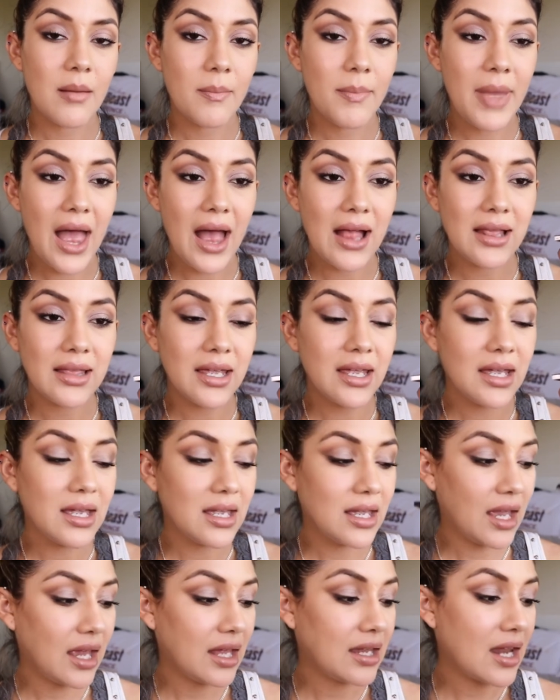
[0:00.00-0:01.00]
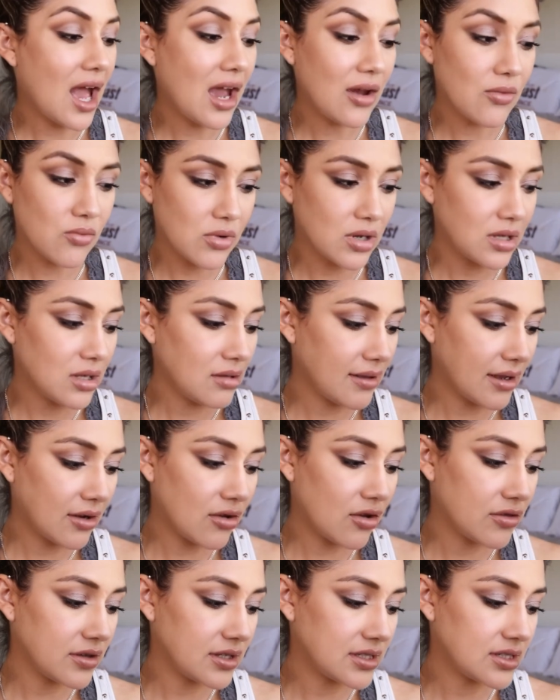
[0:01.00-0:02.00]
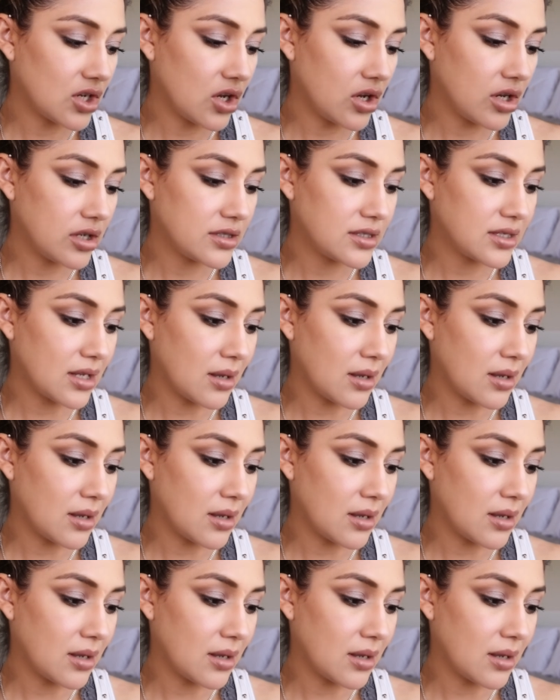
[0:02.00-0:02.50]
palette, and I really like all these shades.